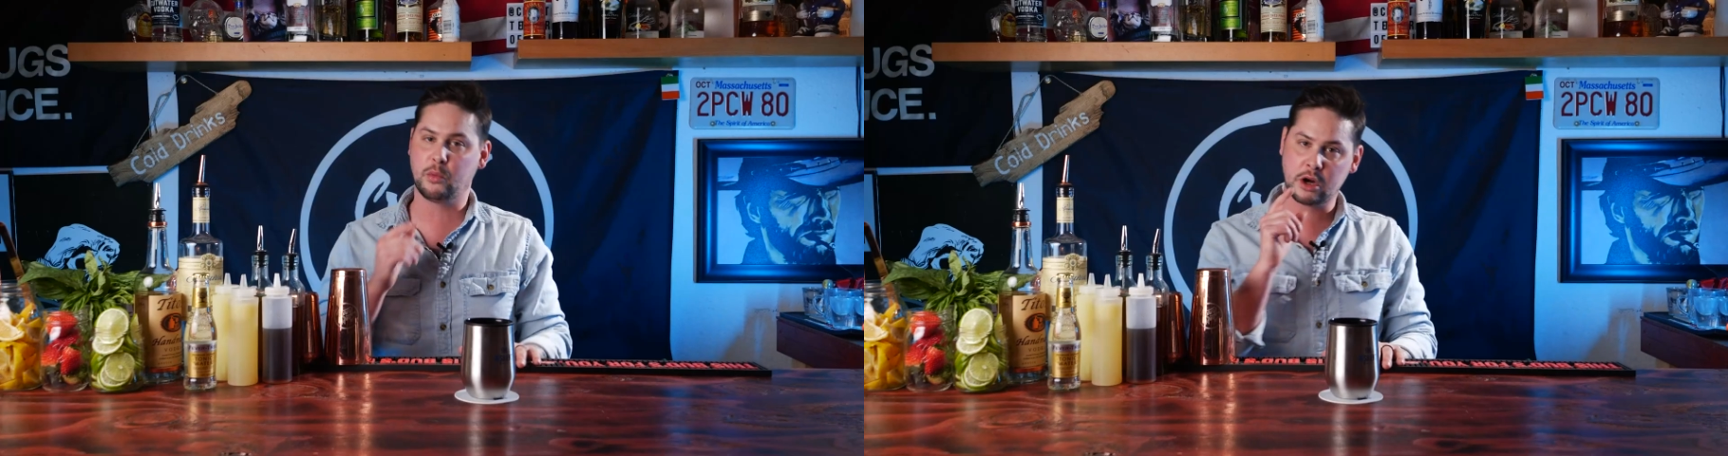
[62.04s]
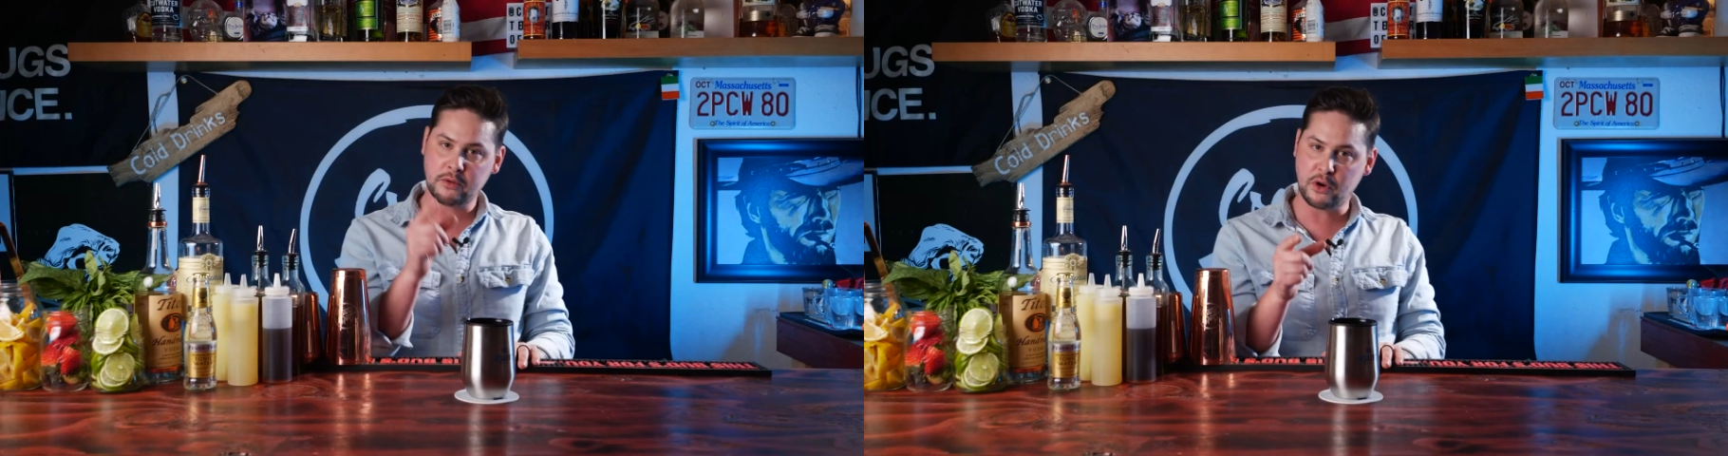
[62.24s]

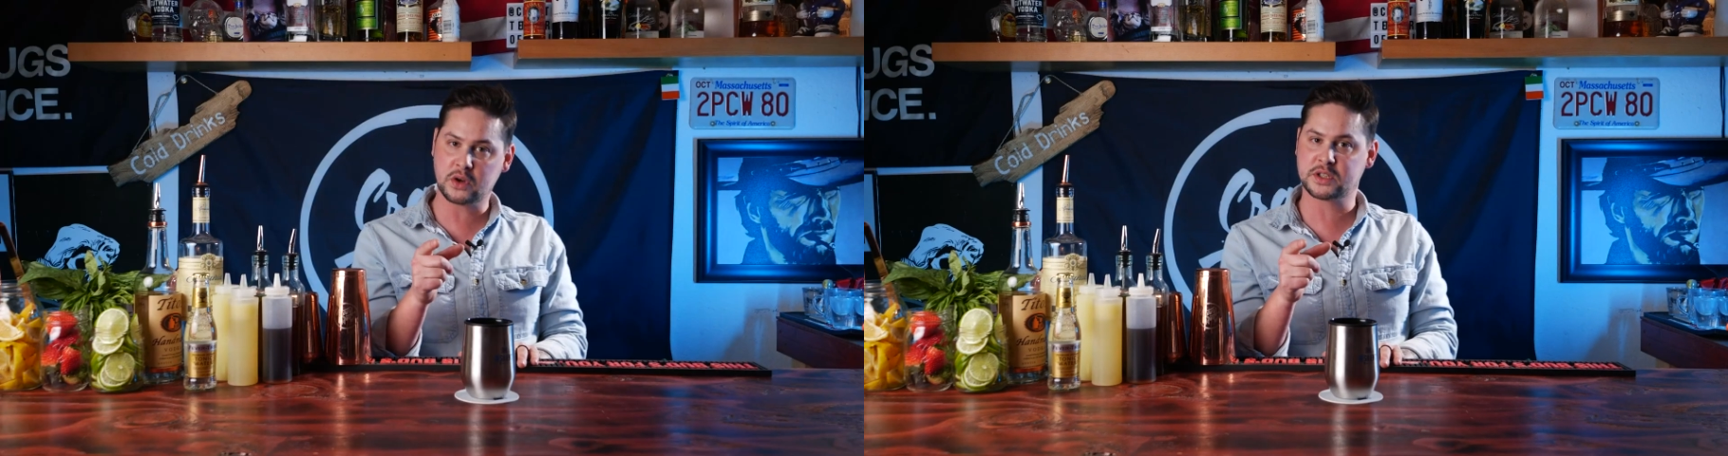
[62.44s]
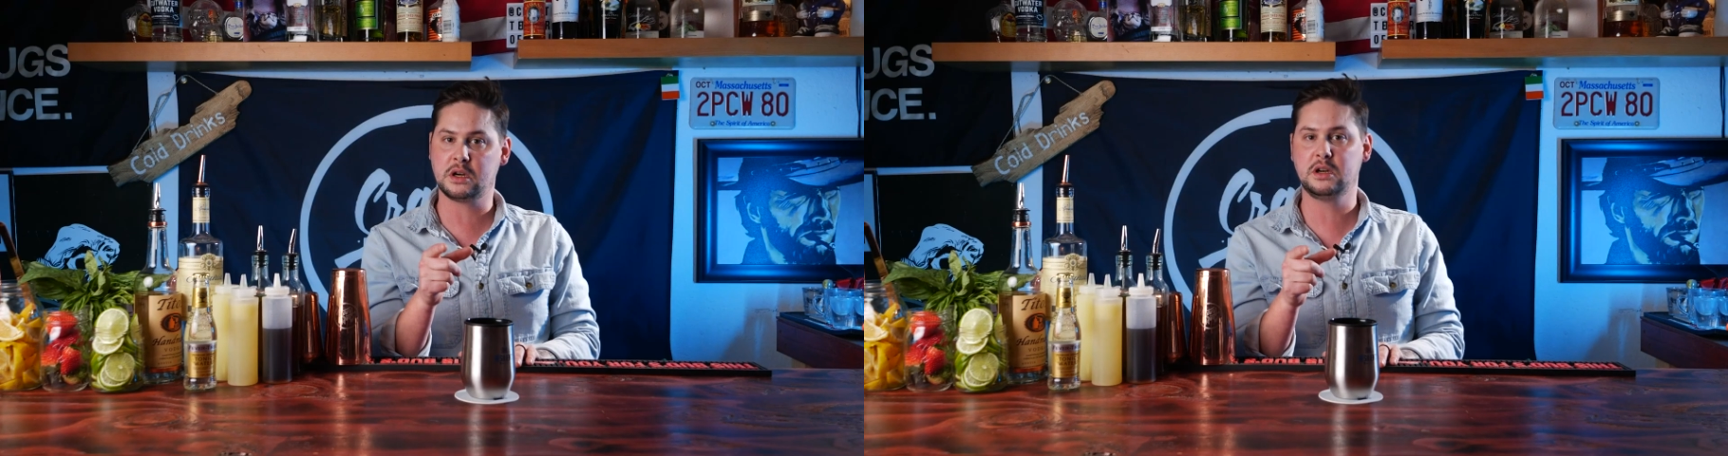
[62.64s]
we're gonna
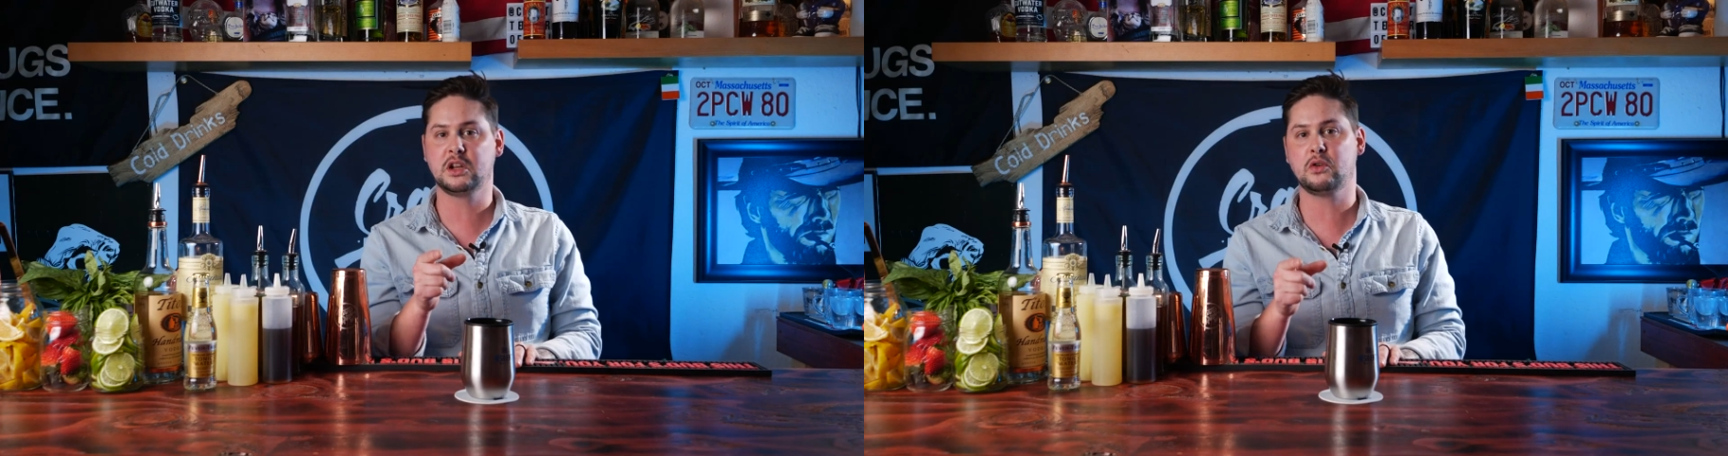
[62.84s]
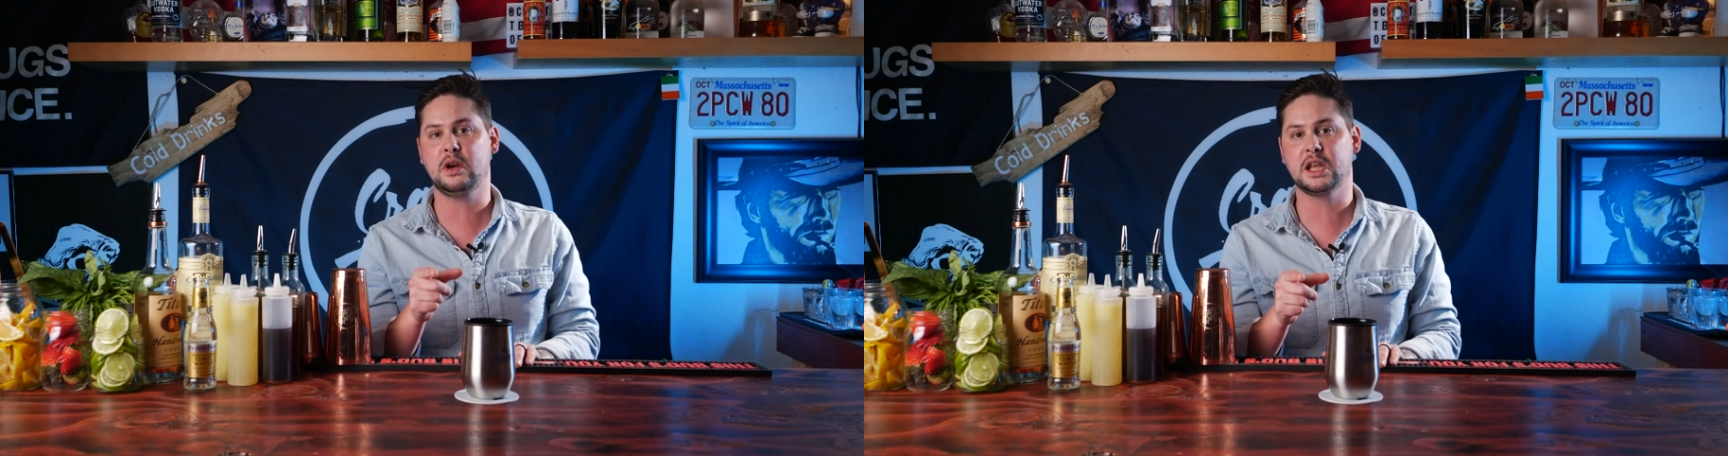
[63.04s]
focus on an
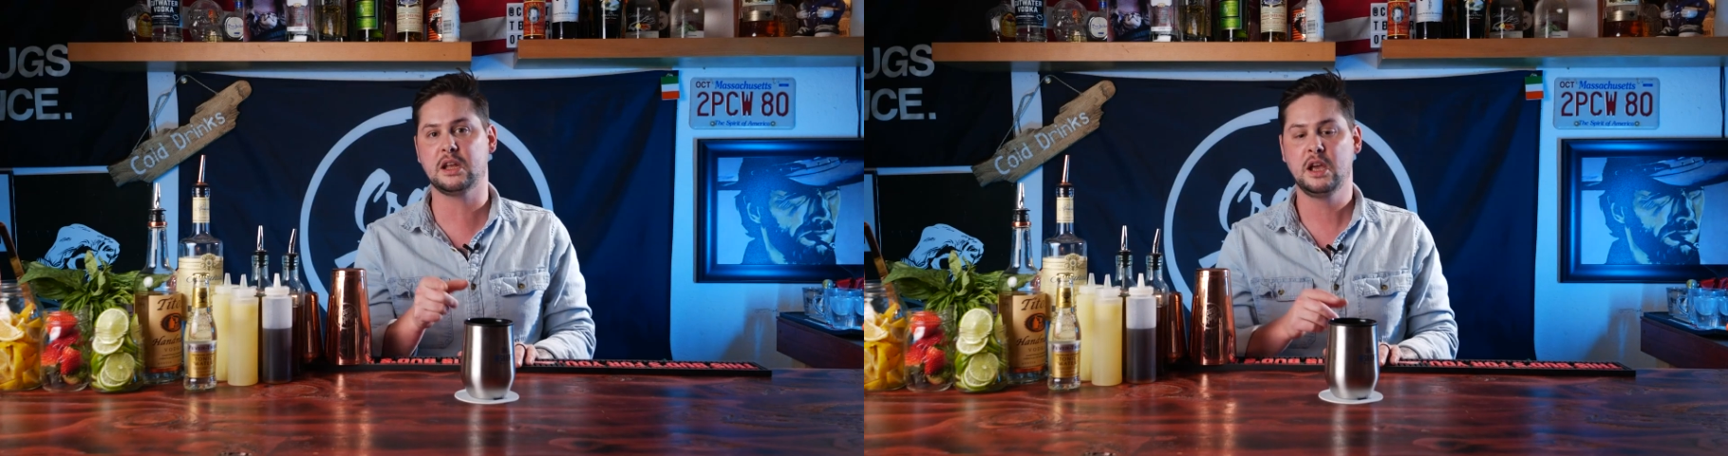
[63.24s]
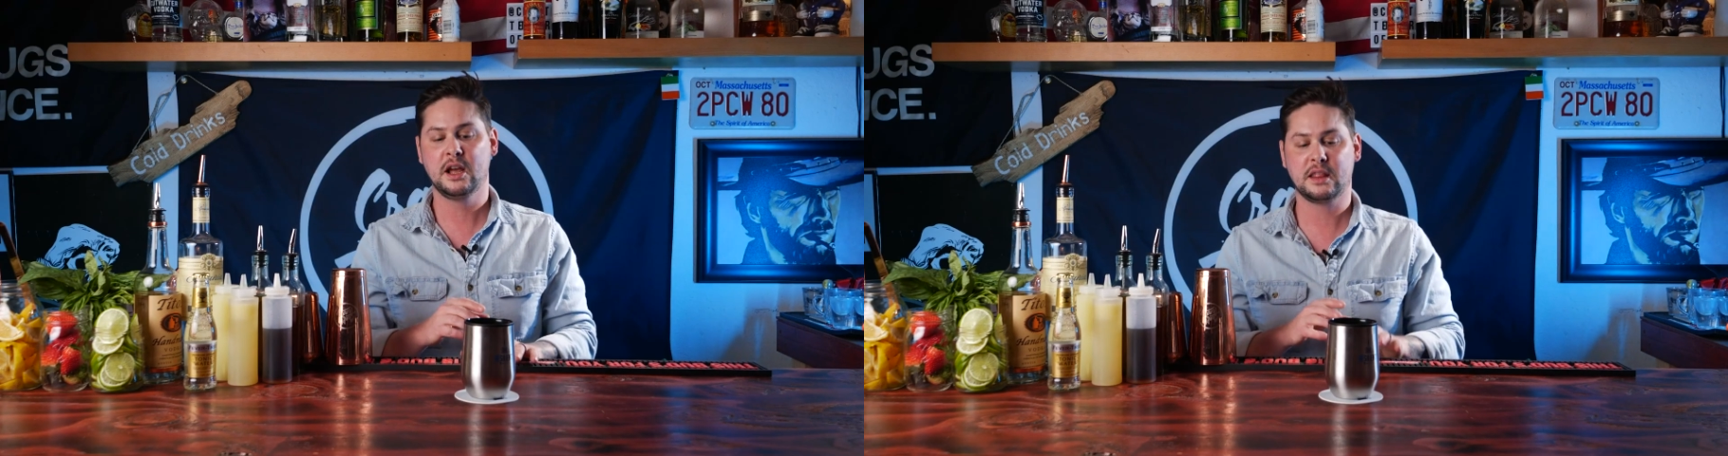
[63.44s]
ingredient